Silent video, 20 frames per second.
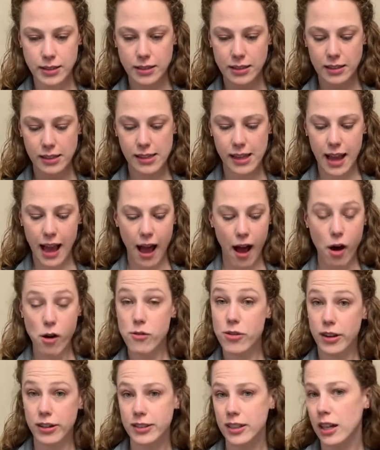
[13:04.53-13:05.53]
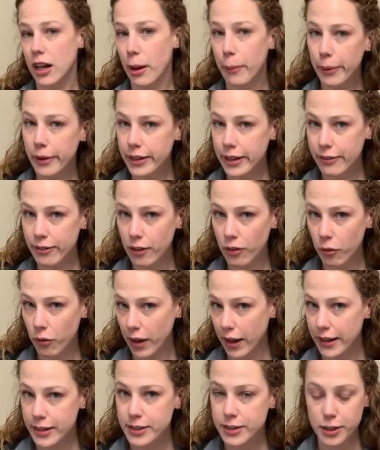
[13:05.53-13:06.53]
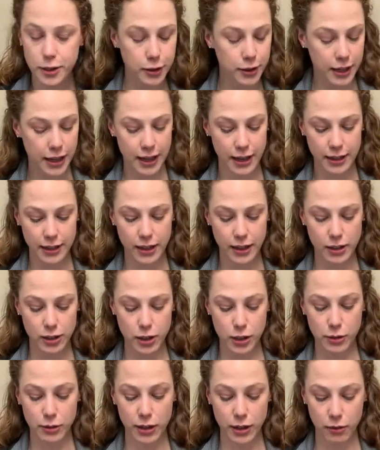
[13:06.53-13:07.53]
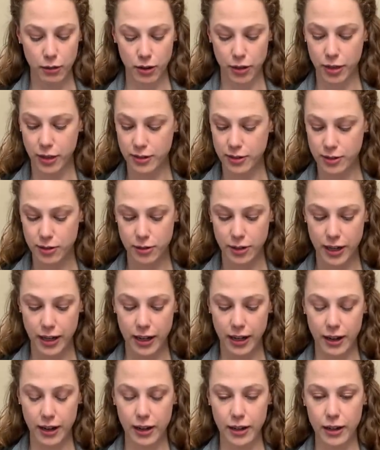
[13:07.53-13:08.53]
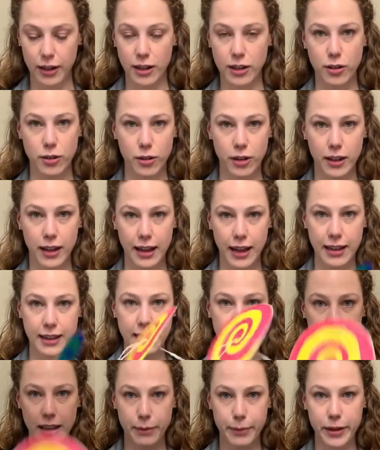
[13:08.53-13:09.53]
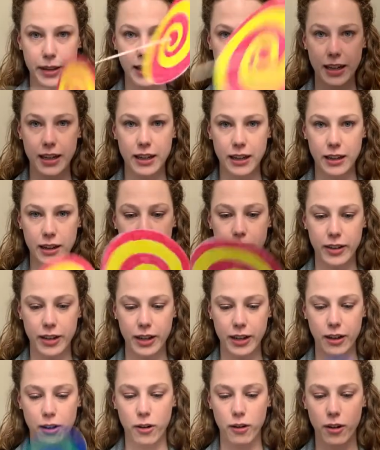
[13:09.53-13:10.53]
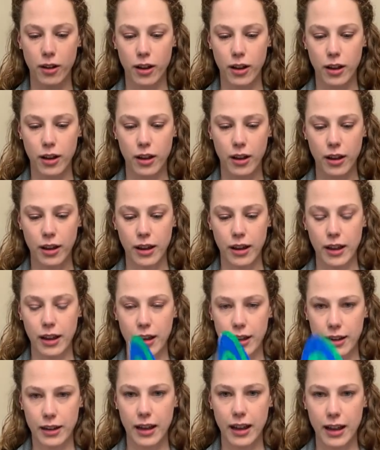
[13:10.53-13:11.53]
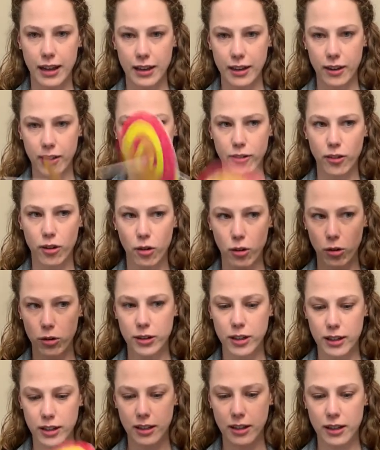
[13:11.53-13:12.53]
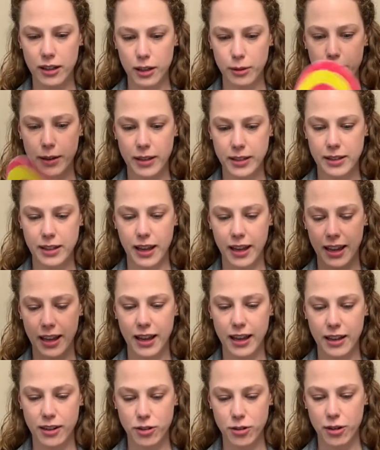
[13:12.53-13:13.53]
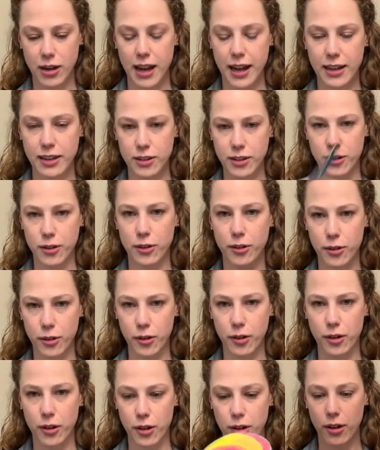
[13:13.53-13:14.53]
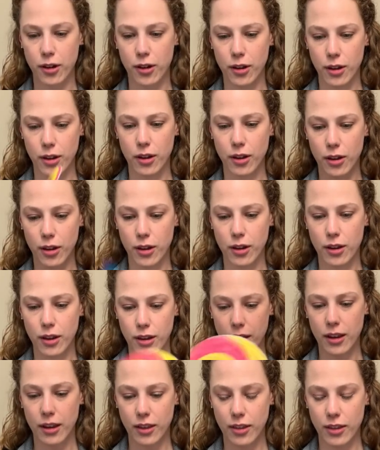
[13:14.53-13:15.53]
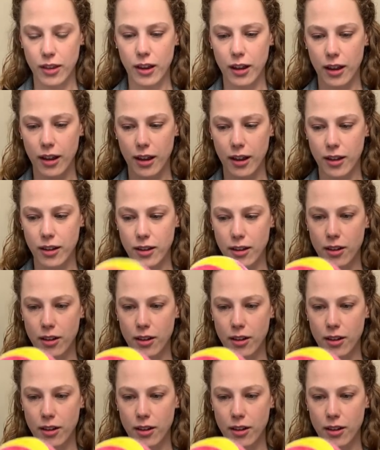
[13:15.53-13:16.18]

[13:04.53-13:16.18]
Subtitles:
Now, there's a couple different ways you can do it with the string here. You can do it like I did at the beginning of the video and kind of hold it a little bit tight and try to get the